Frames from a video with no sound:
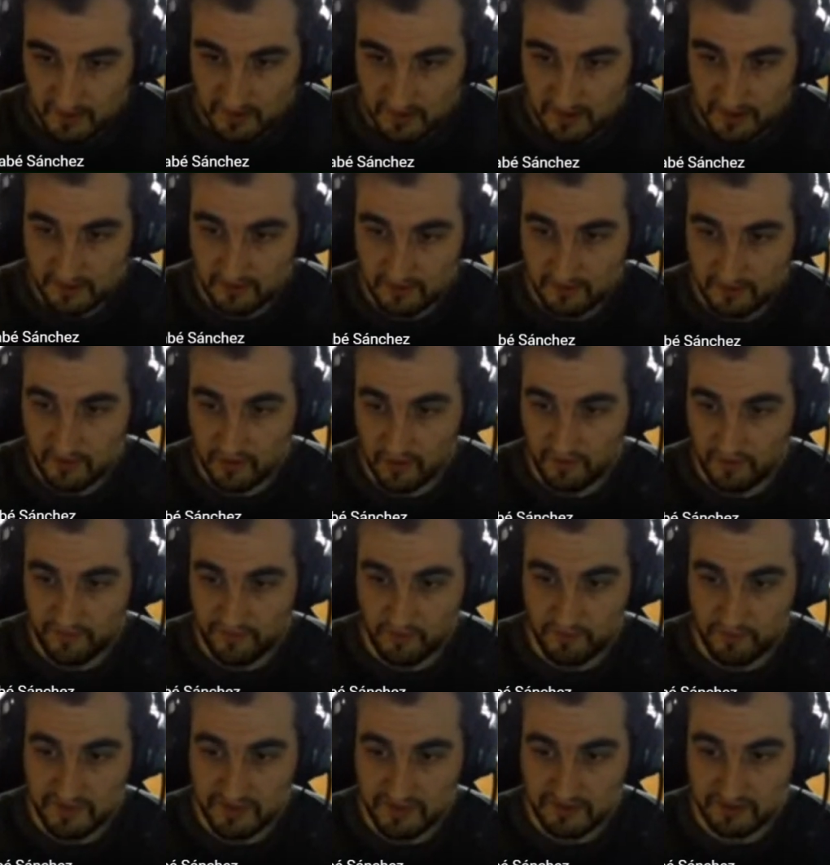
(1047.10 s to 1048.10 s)
I don't know if
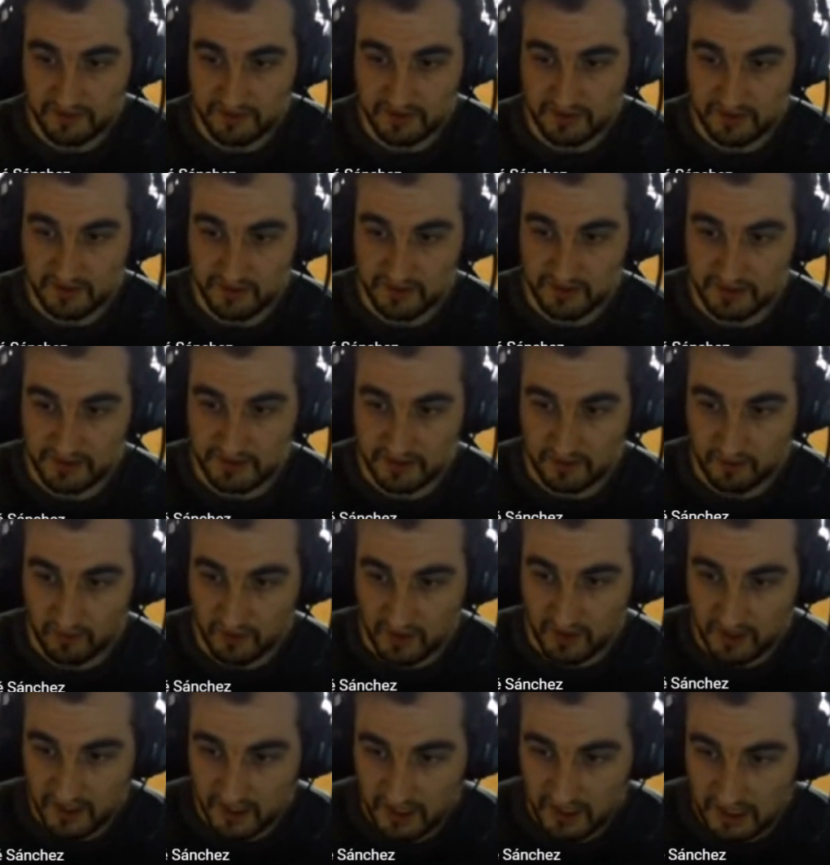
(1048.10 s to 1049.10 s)
4 meters is
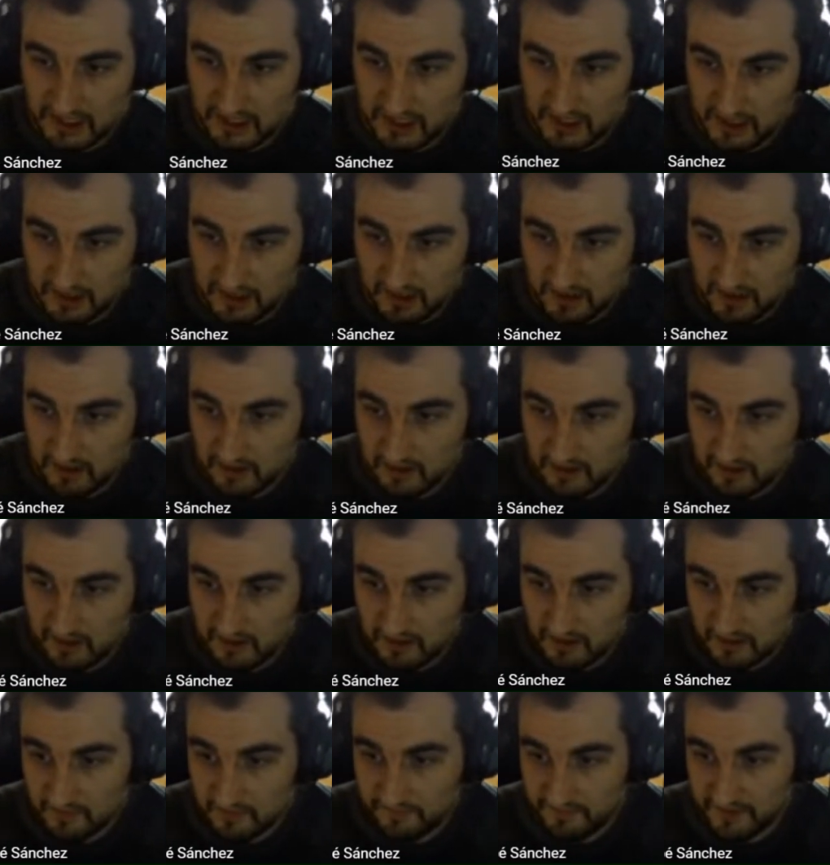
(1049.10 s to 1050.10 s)
okay.
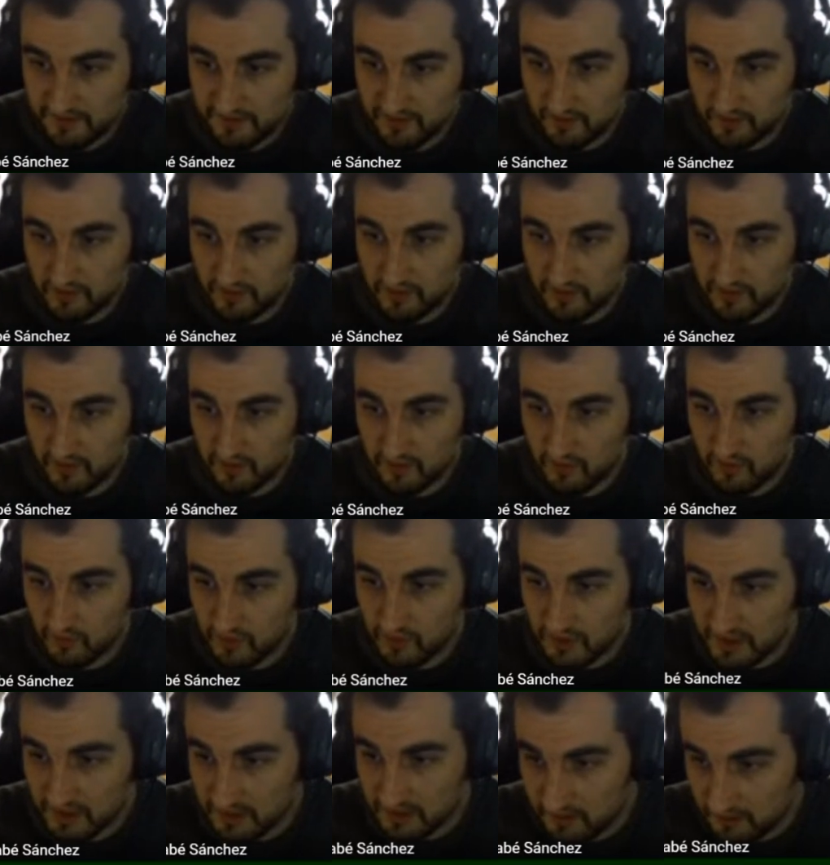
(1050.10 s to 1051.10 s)
If I don't know,
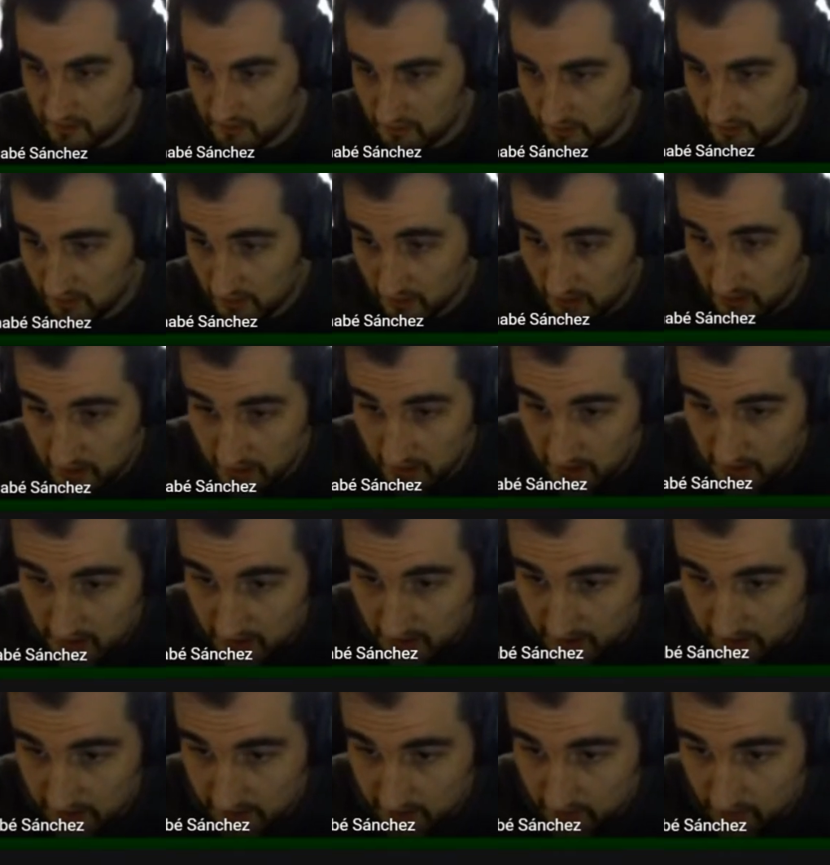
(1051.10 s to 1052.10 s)
what
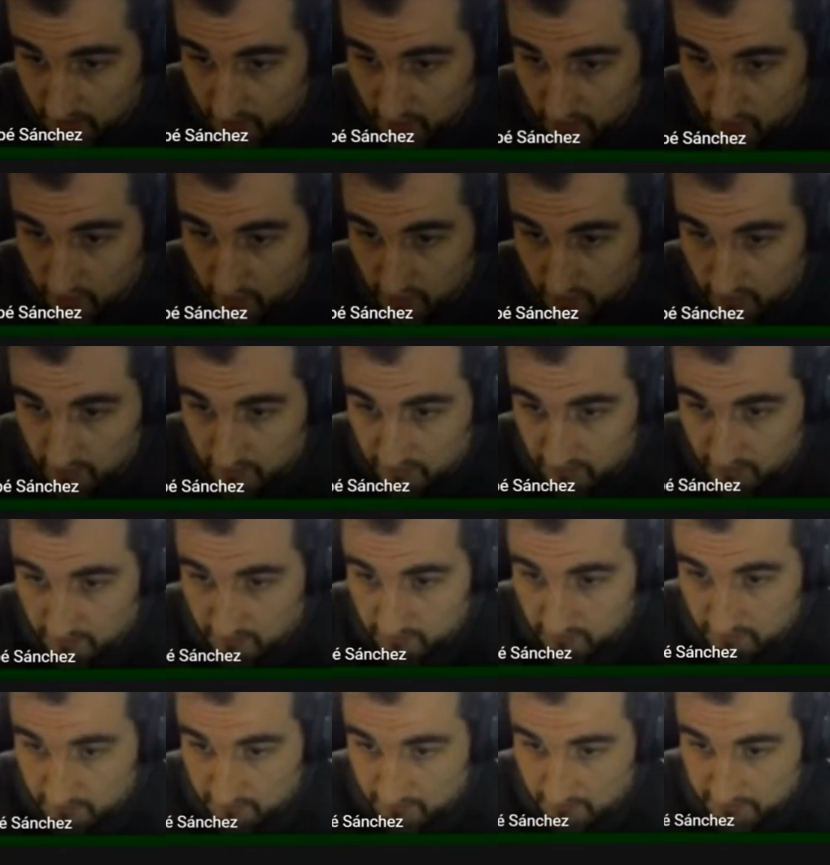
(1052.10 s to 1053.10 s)
are you
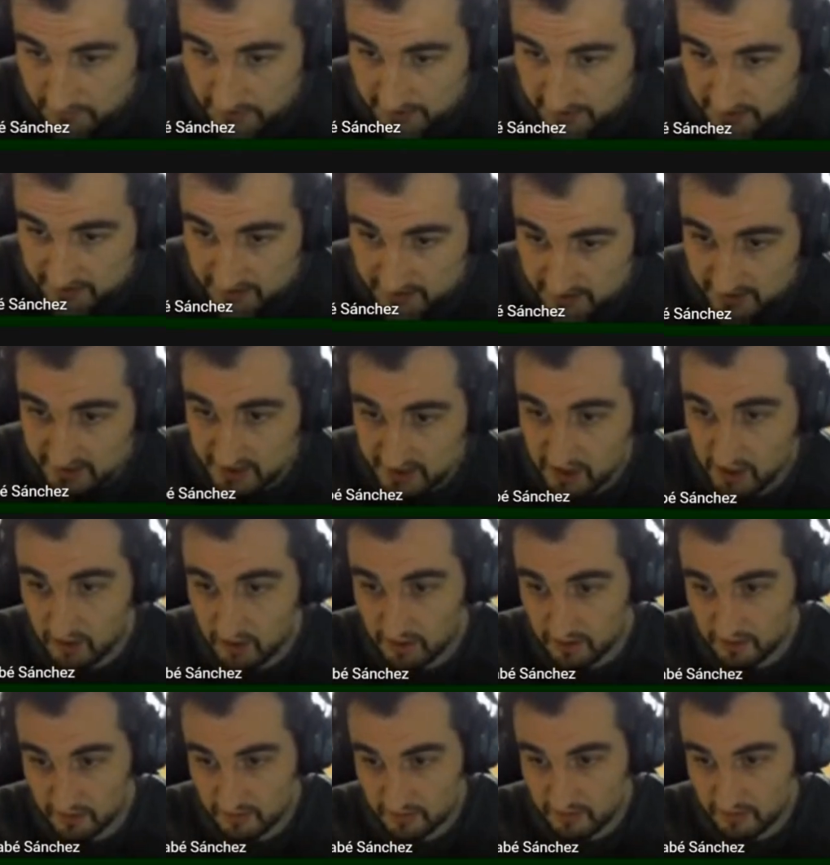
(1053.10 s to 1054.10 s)
basing it
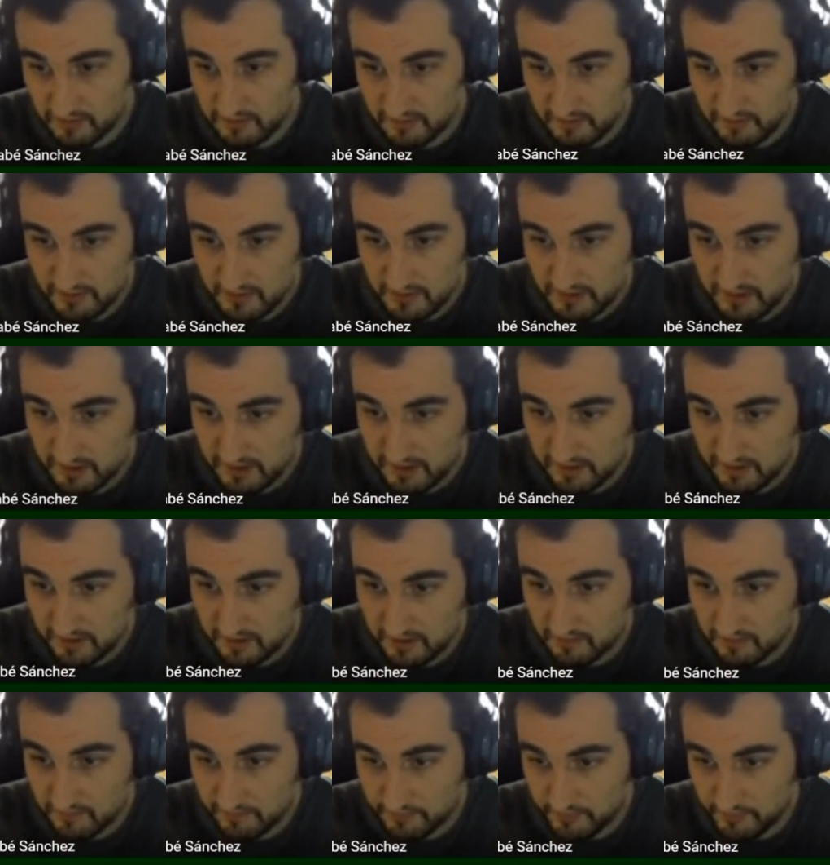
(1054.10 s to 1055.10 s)
on? And
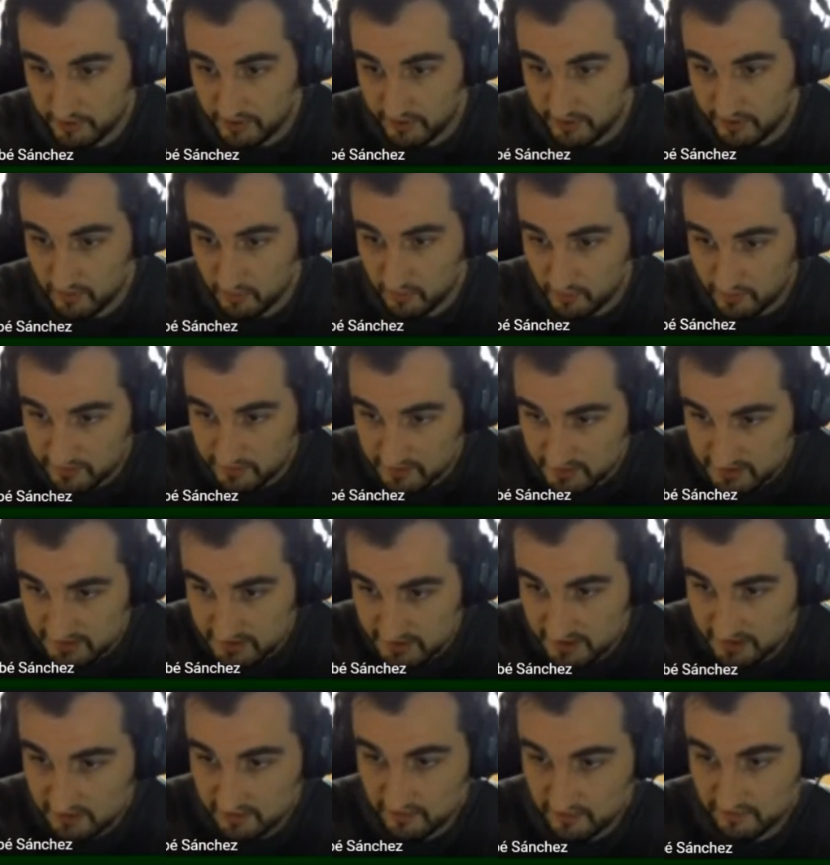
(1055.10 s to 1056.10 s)
compared with the
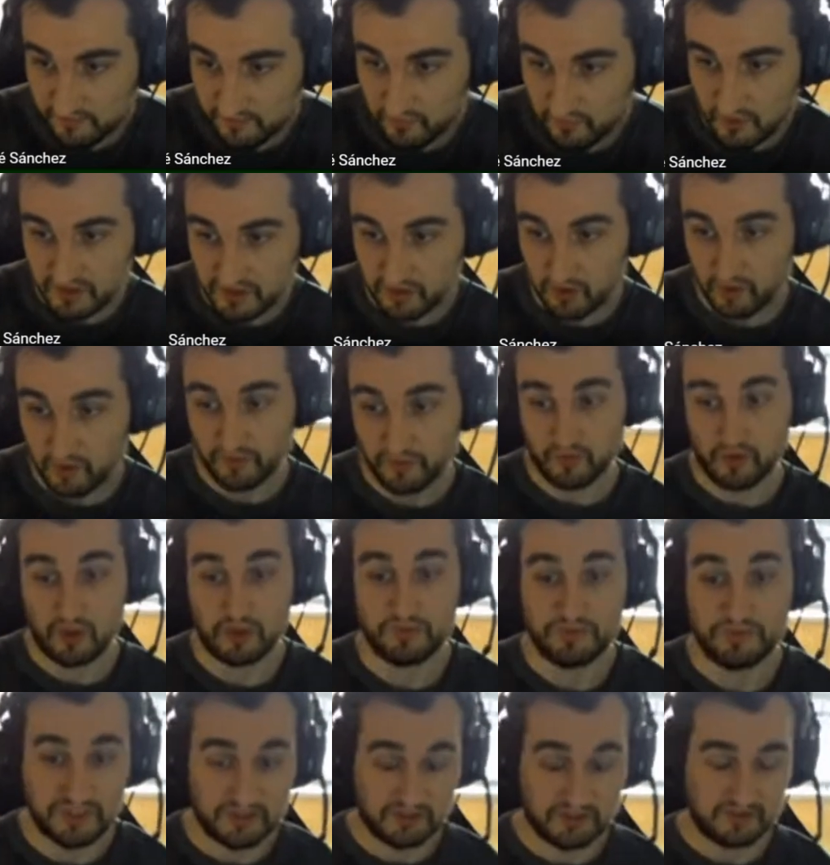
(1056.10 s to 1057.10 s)
size of what other
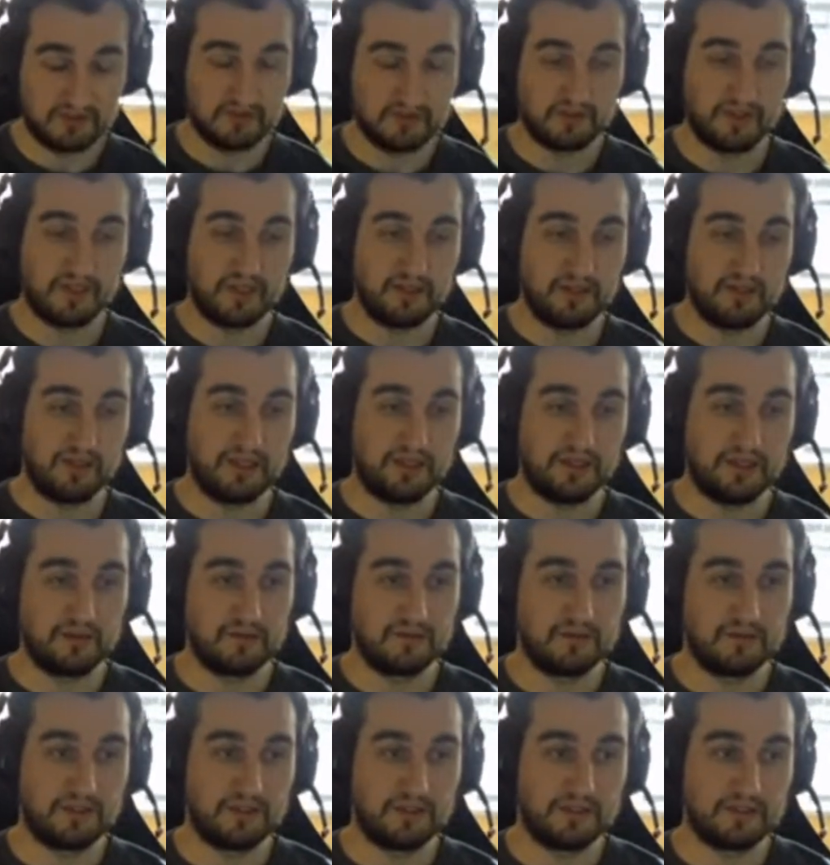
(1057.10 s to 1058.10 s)
objects? Okay, like
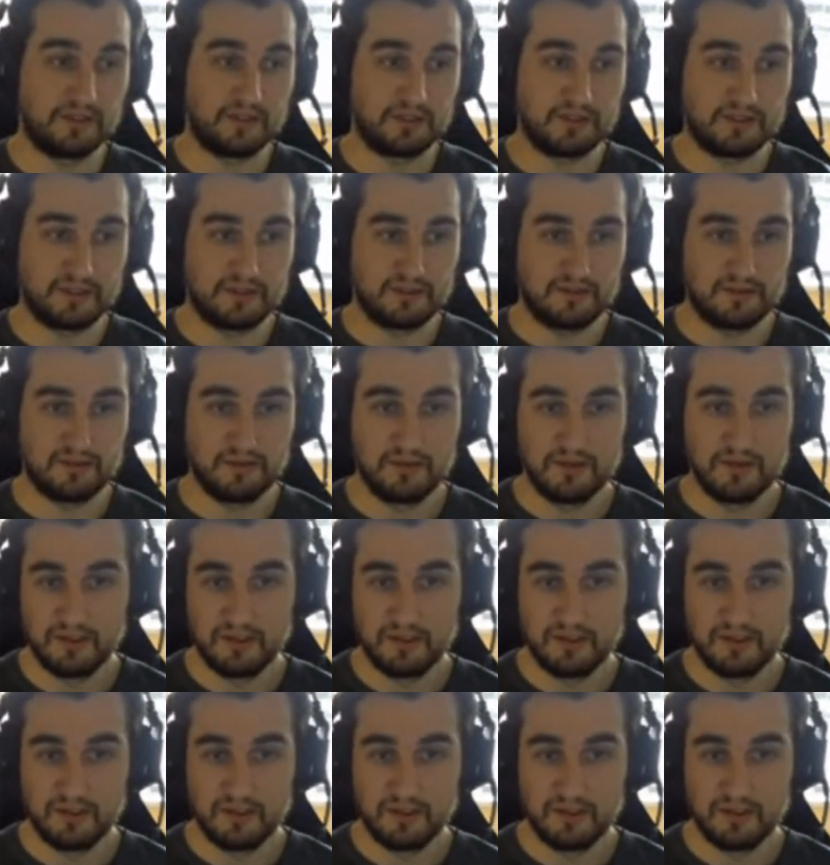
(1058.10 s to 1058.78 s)
this is